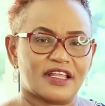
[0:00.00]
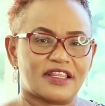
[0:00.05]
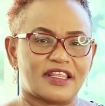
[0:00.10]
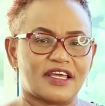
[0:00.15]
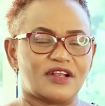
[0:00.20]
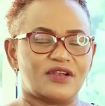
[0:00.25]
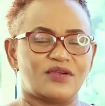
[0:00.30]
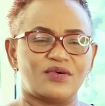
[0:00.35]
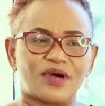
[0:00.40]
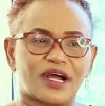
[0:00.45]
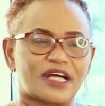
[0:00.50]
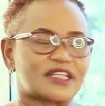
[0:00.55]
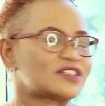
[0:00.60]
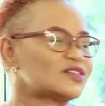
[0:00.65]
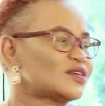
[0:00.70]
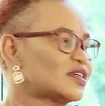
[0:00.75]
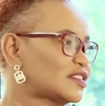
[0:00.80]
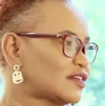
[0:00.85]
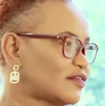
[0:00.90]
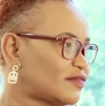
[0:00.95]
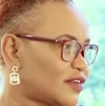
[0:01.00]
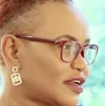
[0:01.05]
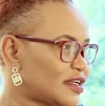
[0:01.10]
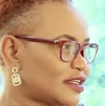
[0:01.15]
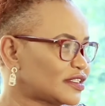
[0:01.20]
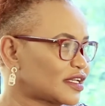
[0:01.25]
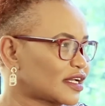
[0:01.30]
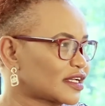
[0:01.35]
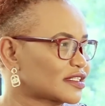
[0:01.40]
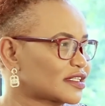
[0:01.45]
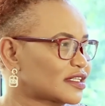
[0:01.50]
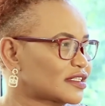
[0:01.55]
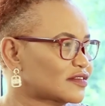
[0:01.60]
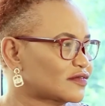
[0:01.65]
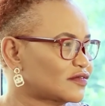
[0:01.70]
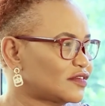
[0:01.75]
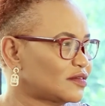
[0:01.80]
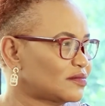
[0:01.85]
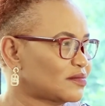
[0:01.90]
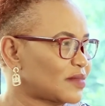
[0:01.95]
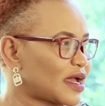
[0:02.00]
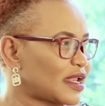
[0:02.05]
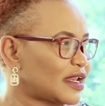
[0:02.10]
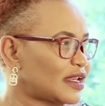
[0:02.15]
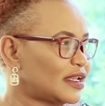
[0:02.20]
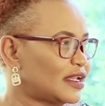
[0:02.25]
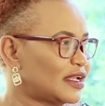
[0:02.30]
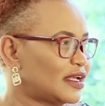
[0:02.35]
they look at you as a very successful man.